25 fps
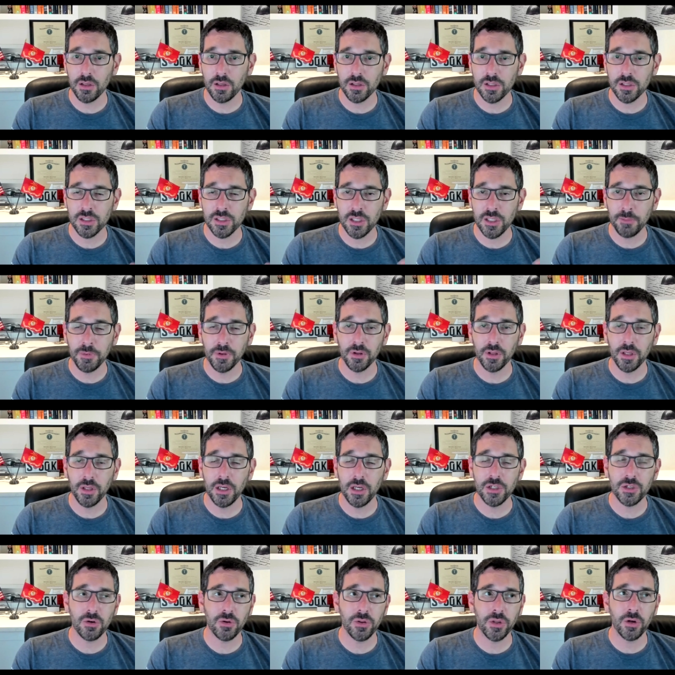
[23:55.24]

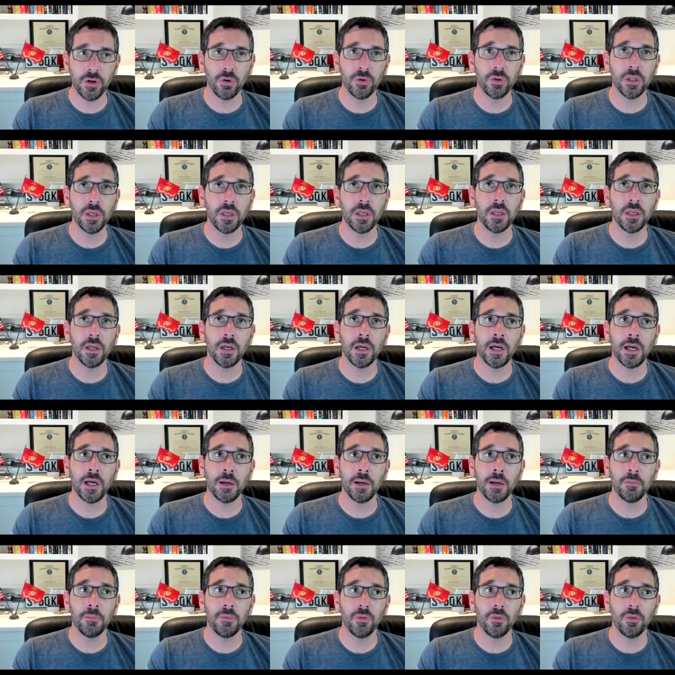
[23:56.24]
stipulation or the only
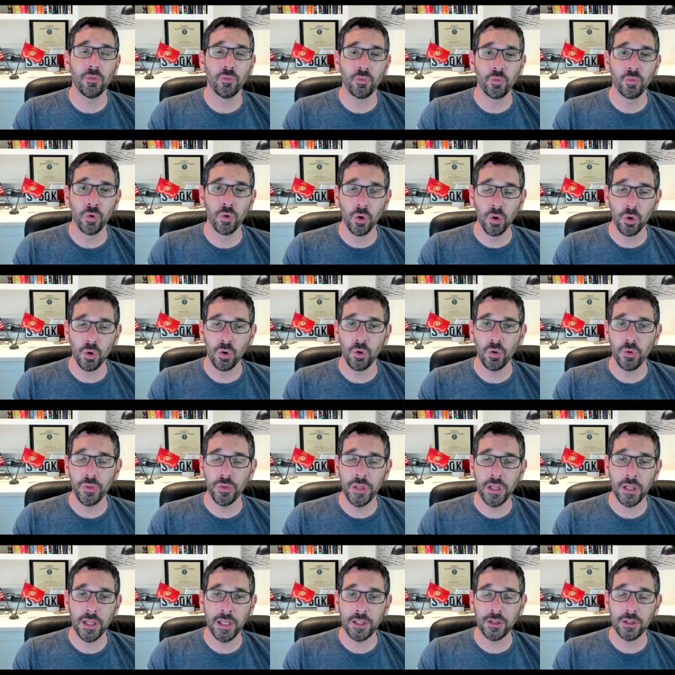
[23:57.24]
role
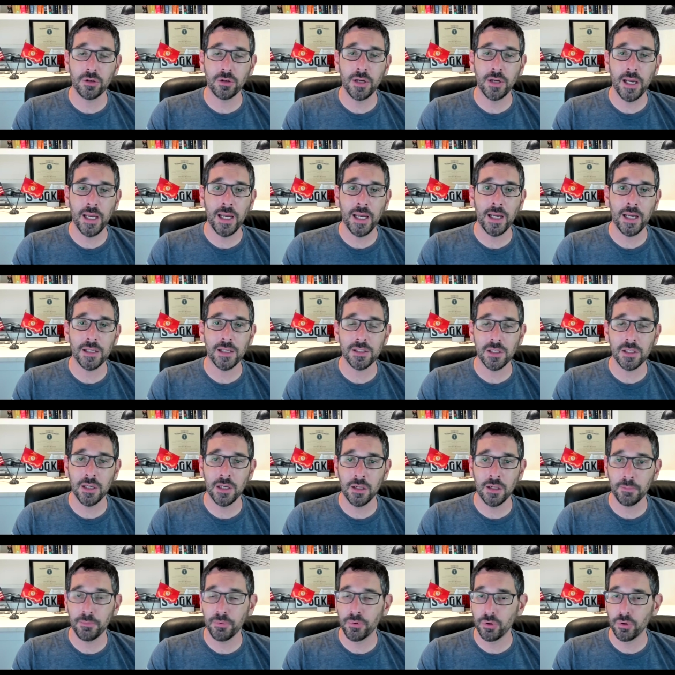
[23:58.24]
the lender has
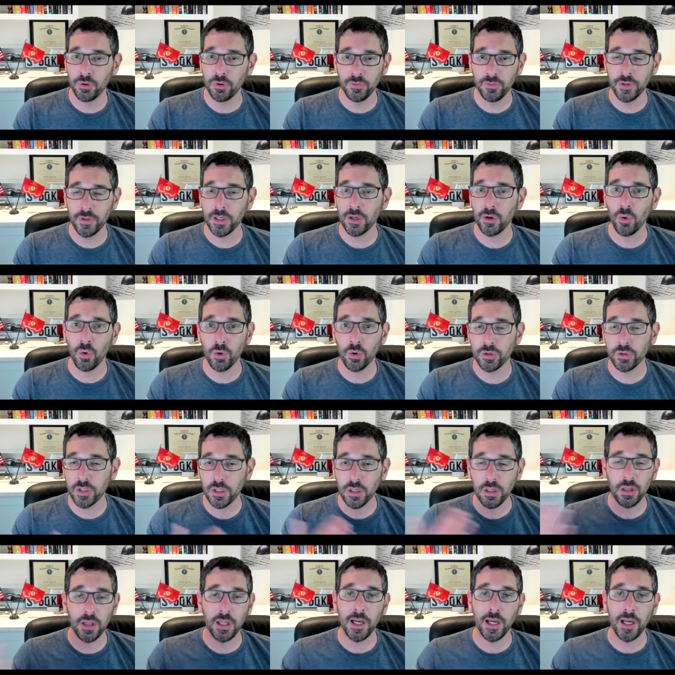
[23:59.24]
in approving or
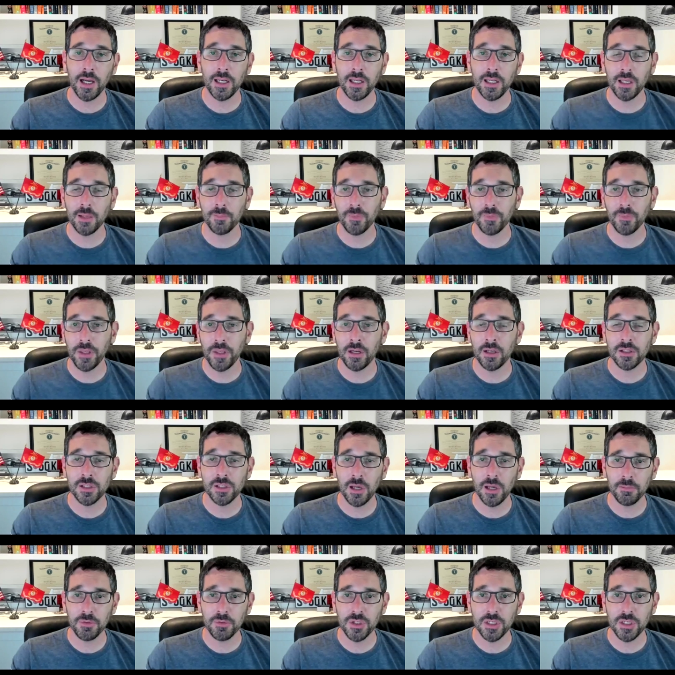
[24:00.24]
declining an
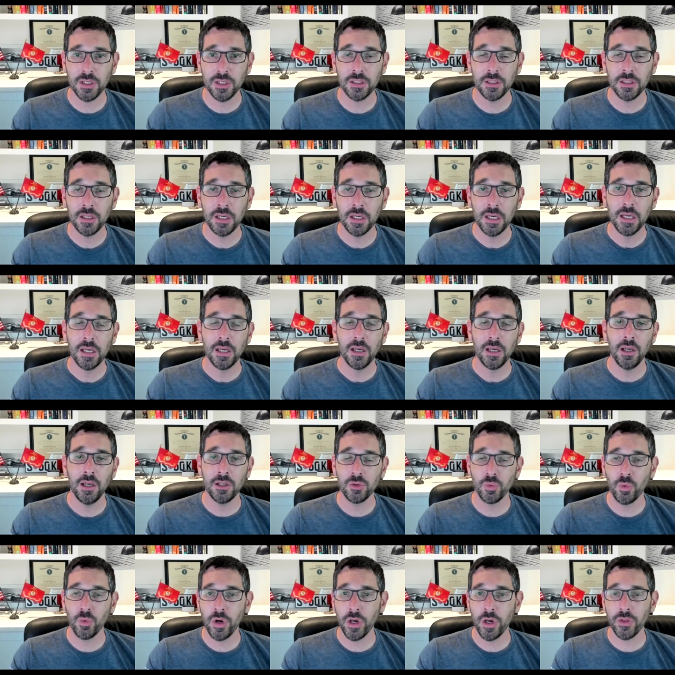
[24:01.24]
assumption
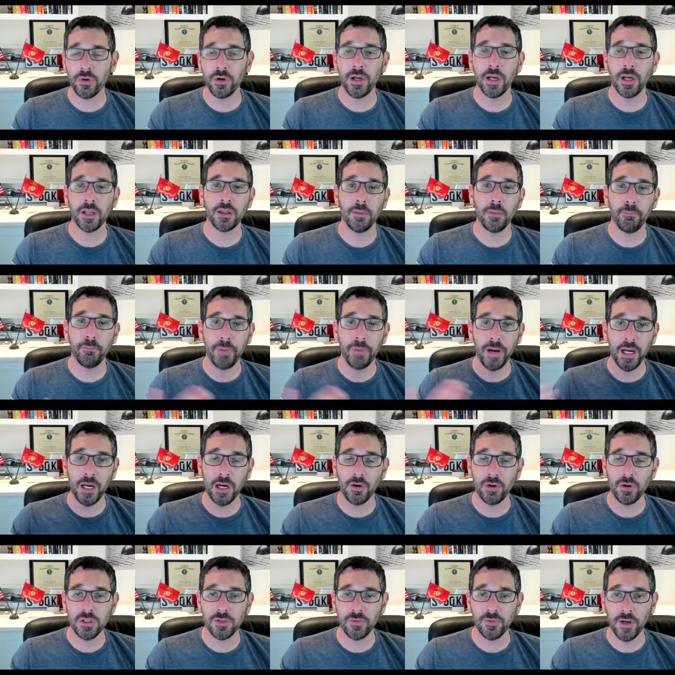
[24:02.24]
is whether or not the buyer is